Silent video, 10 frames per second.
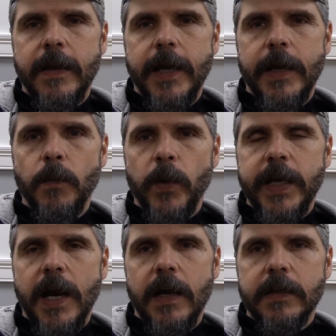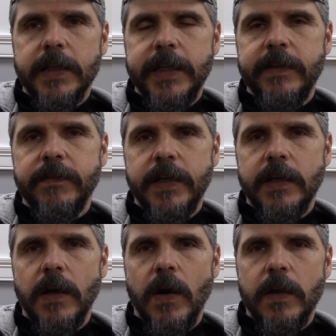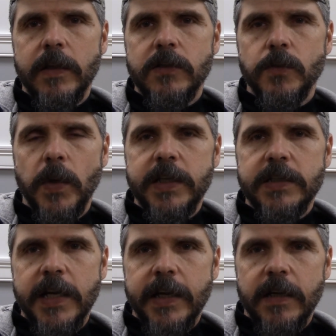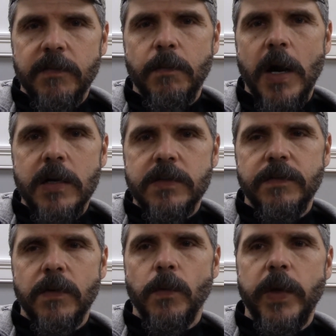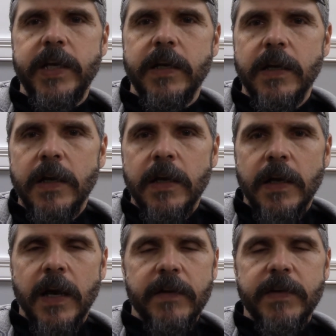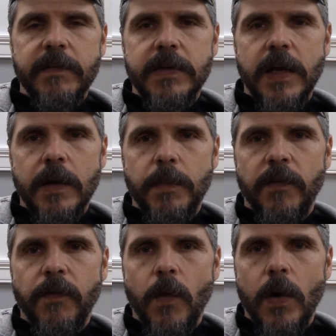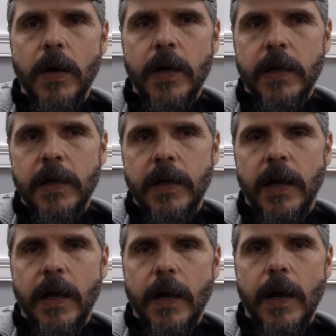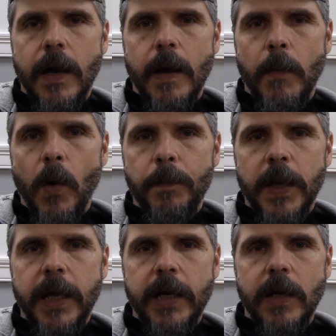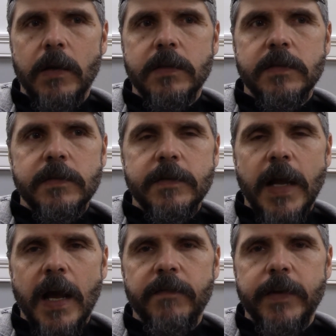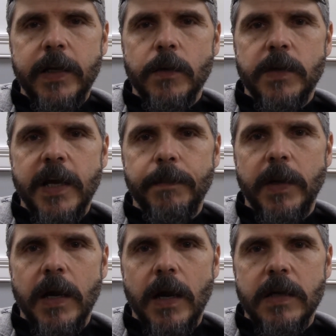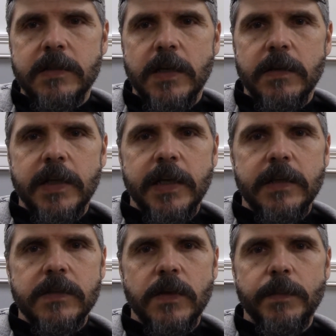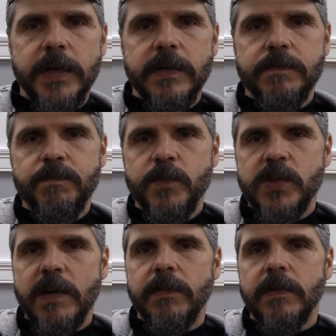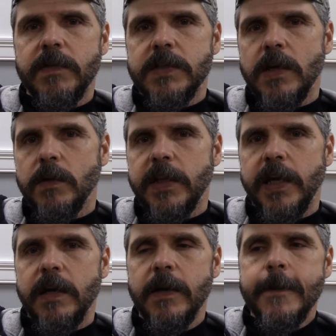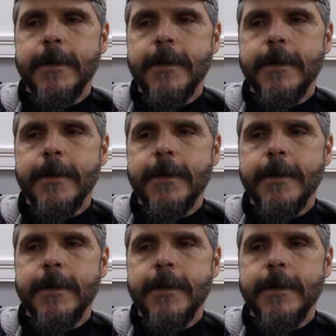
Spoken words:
and we are leaving on the 22nd of March for a week. I've never done it before. I'm planning on videotaping our hunts out there. There's going to be several of us out there,